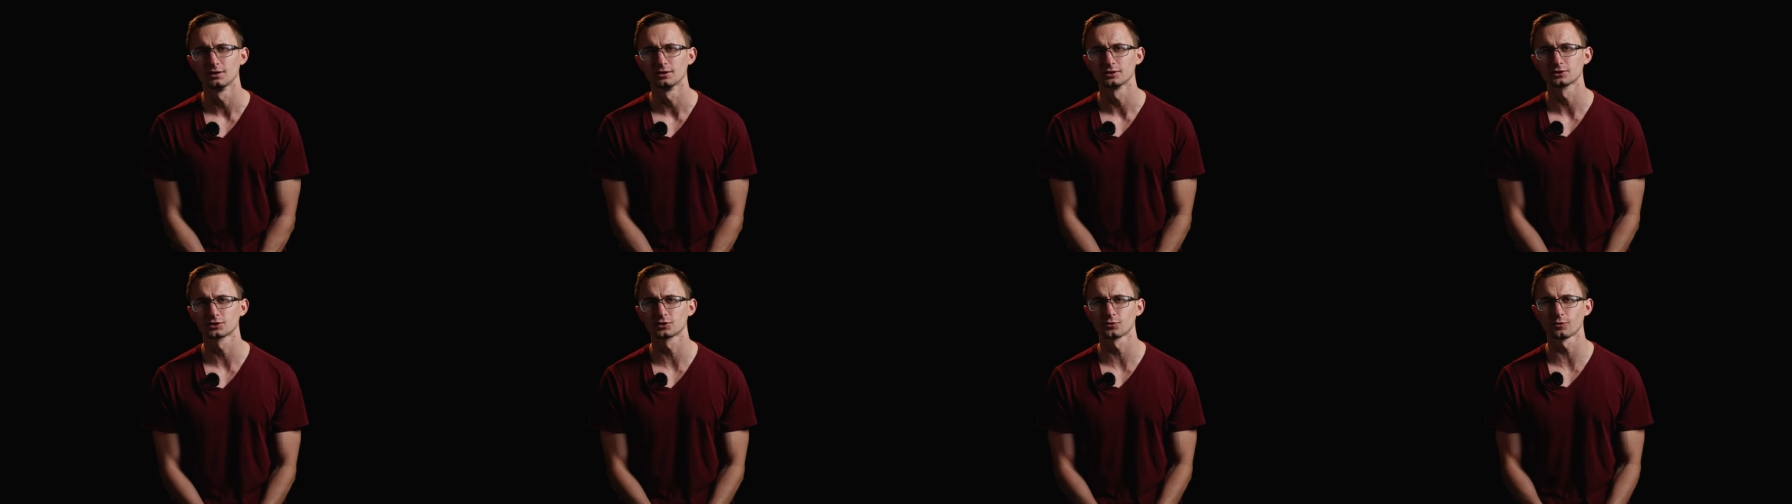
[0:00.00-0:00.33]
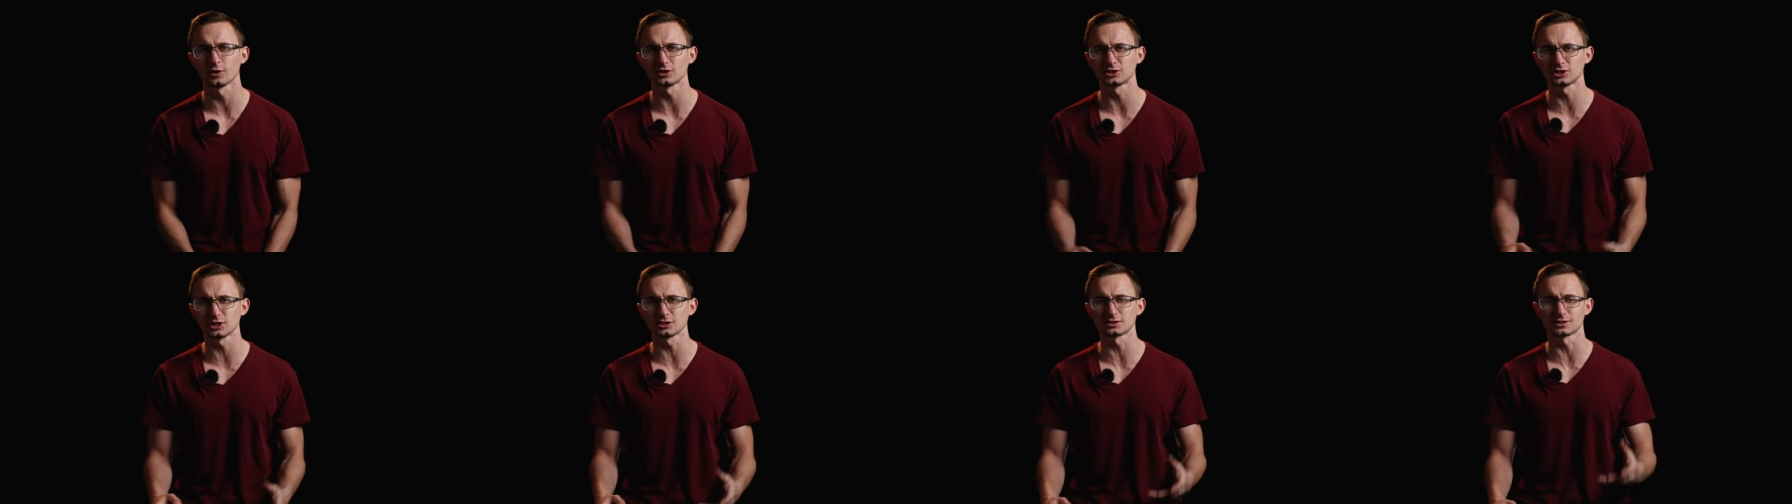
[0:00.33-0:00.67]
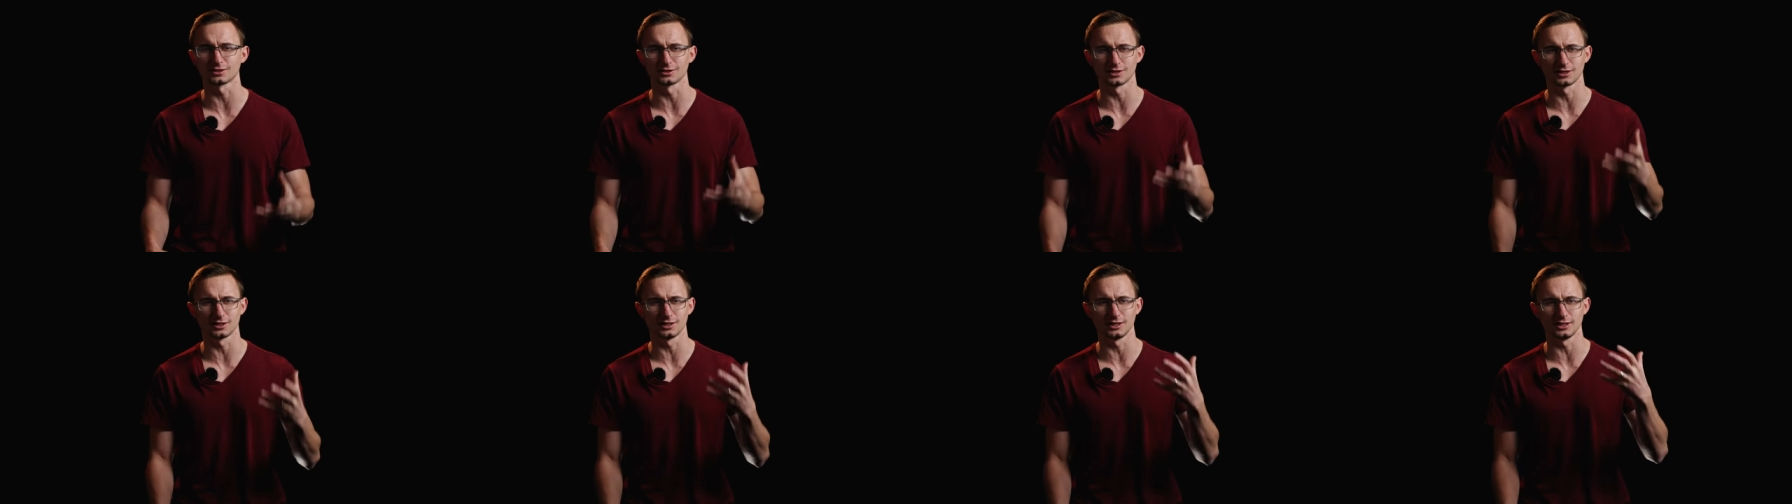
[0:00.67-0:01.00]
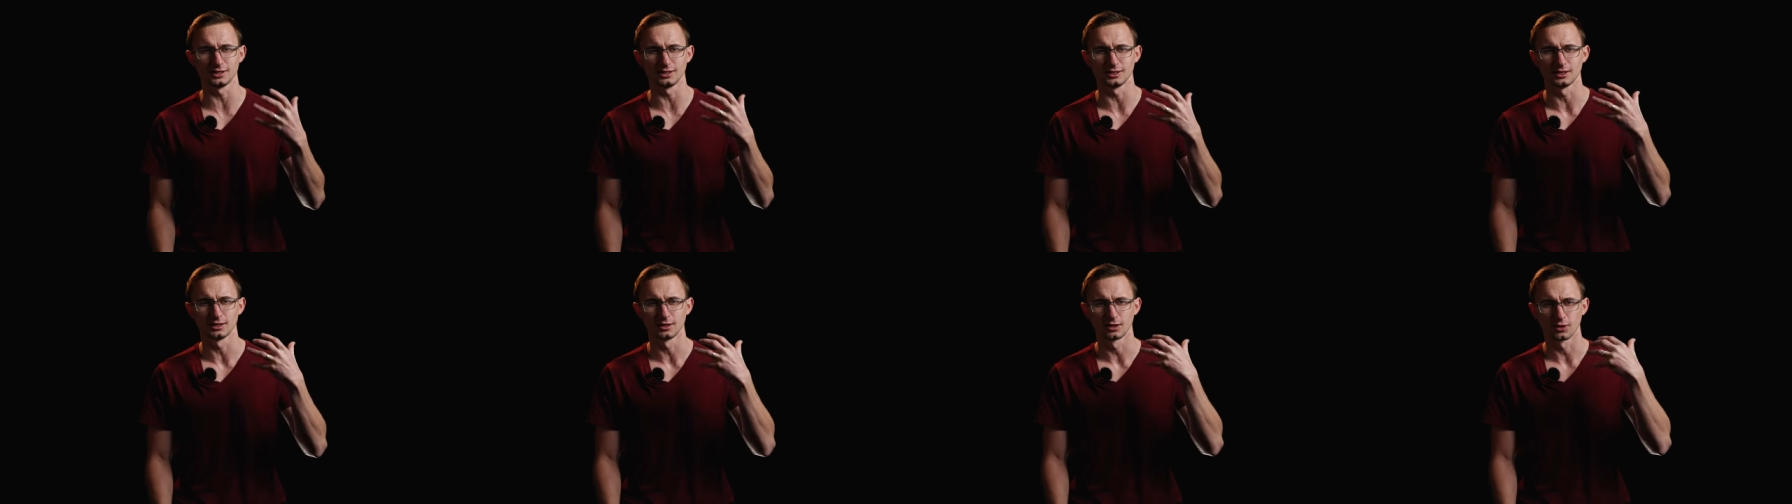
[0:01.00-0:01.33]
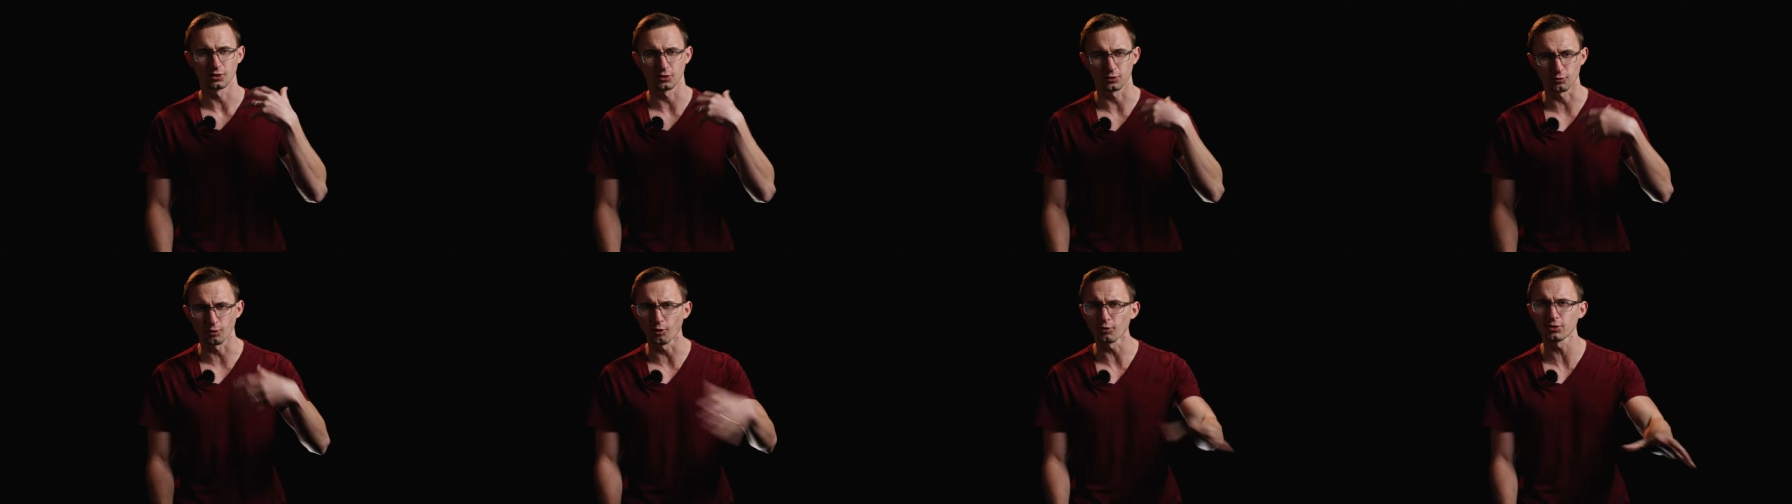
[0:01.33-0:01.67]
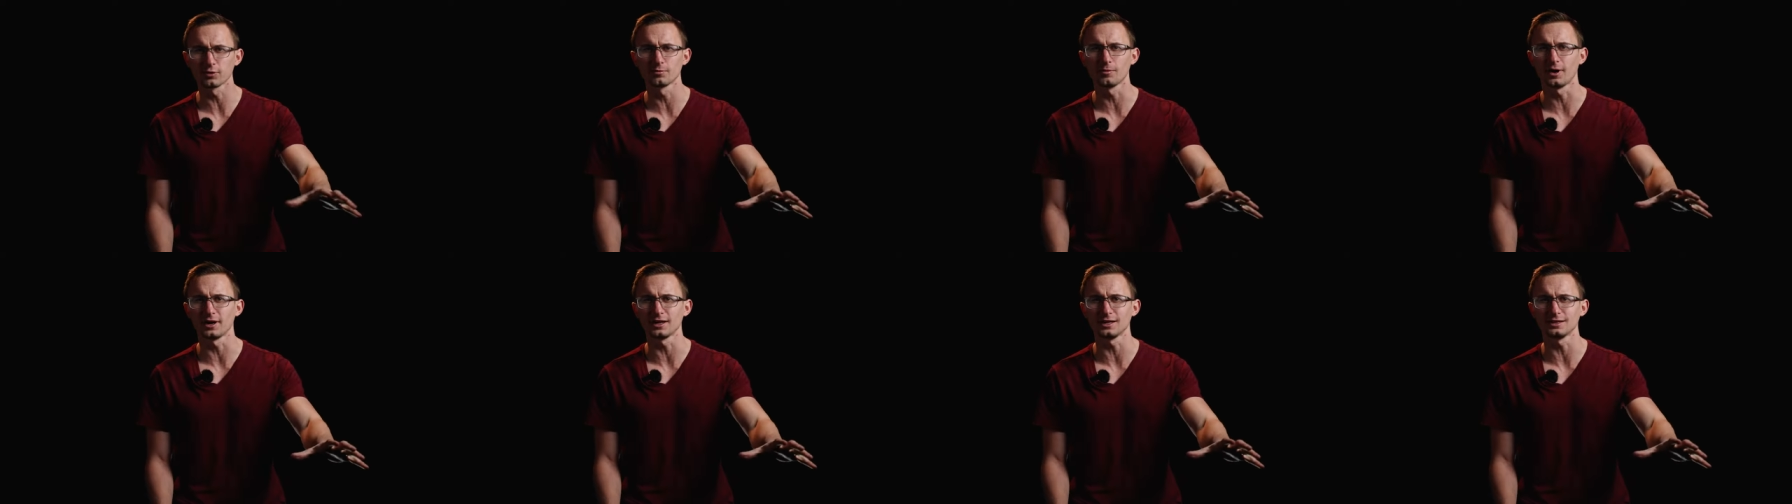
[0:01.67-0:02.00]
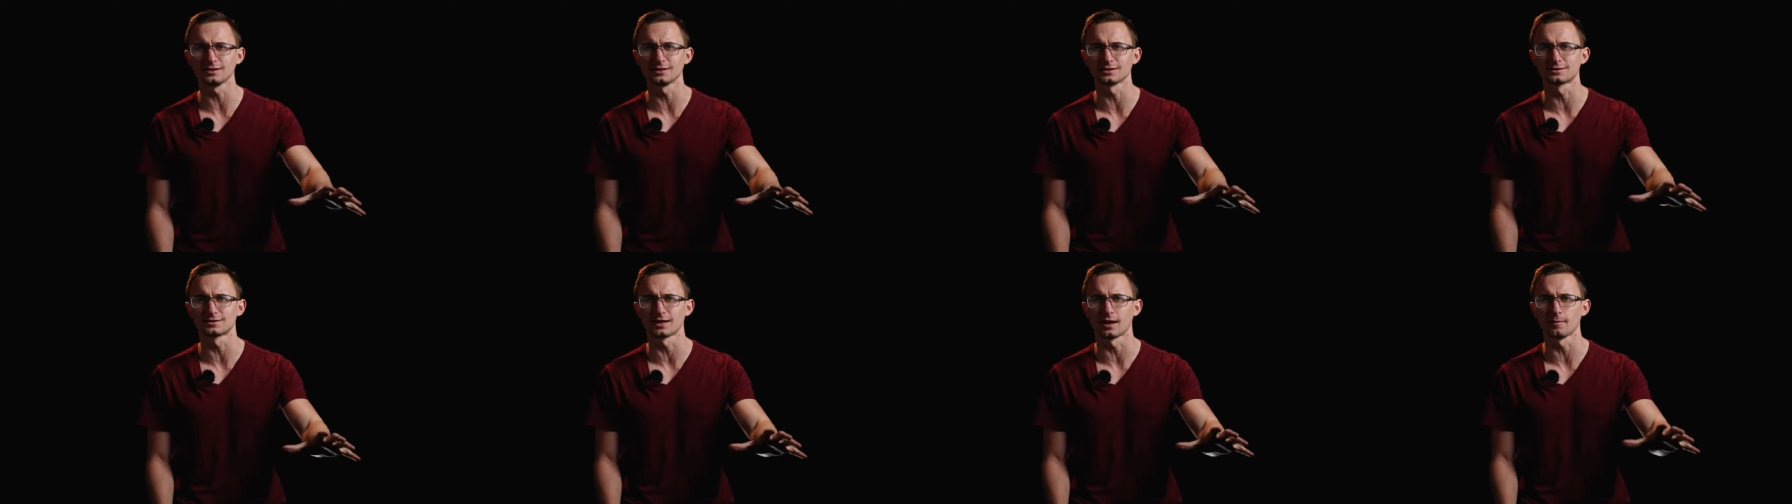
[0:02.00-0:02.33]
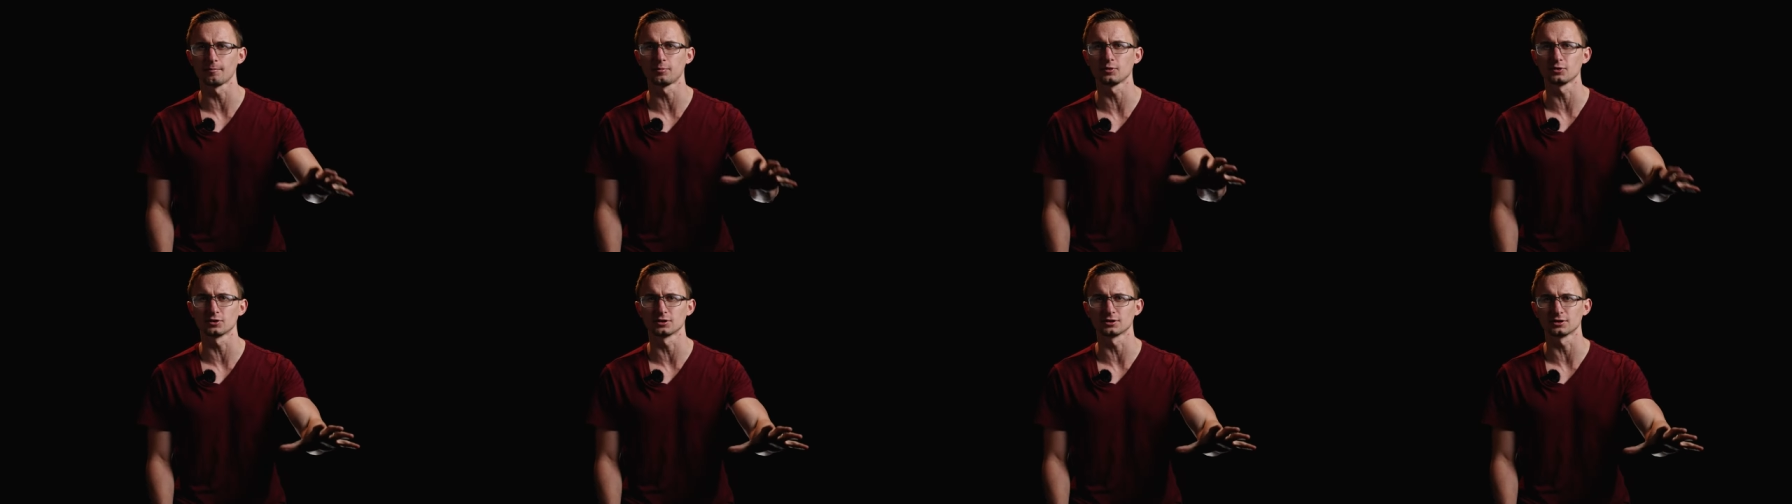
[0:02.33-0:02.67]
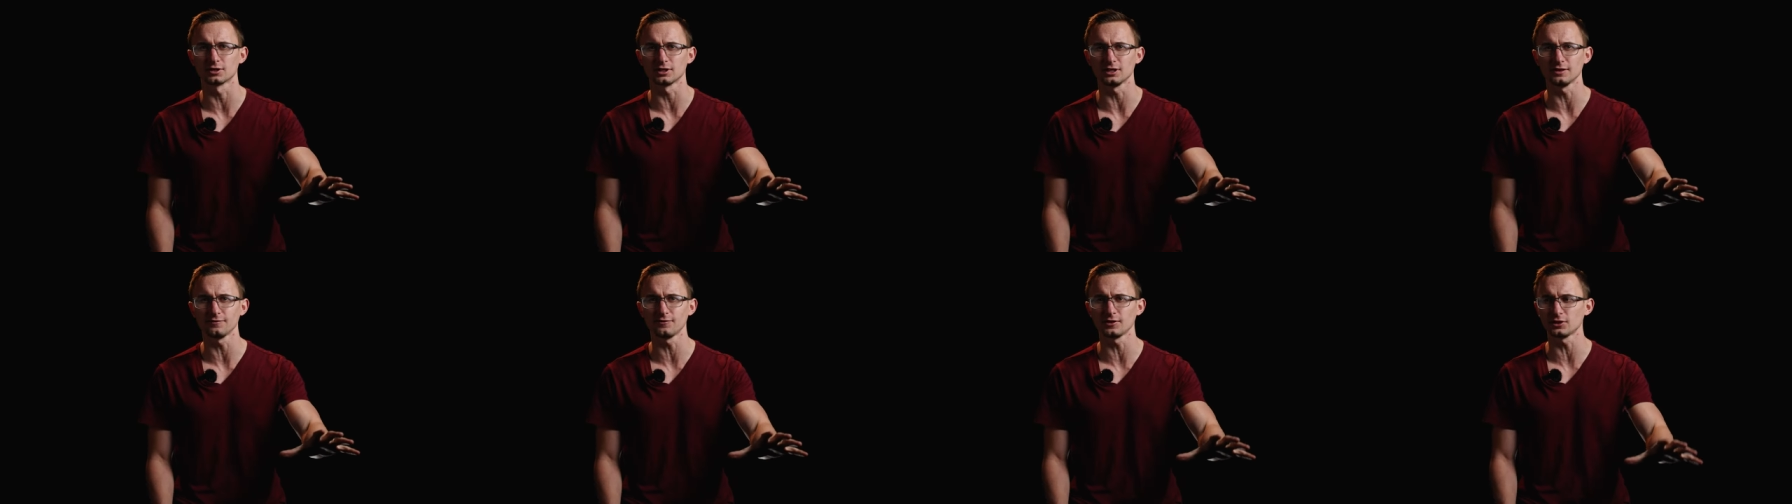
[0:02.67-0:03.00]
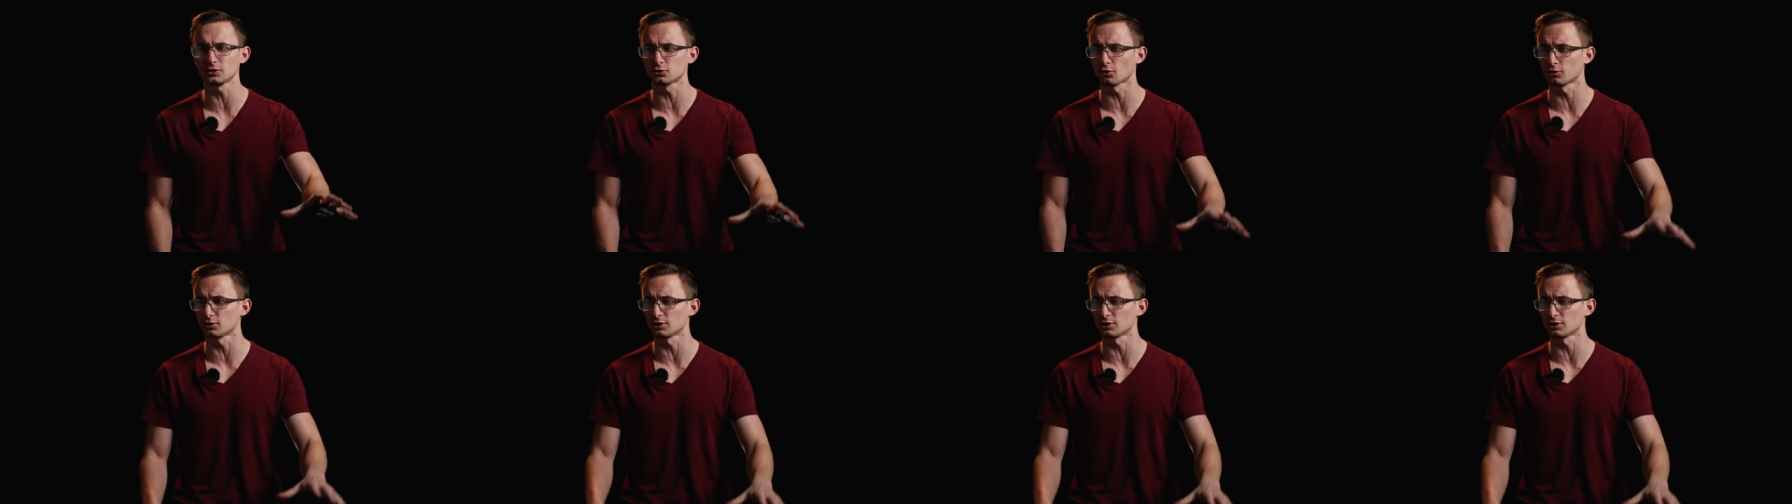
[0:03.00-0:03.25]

So, which is it? Did he throw the money in the temple and leave it,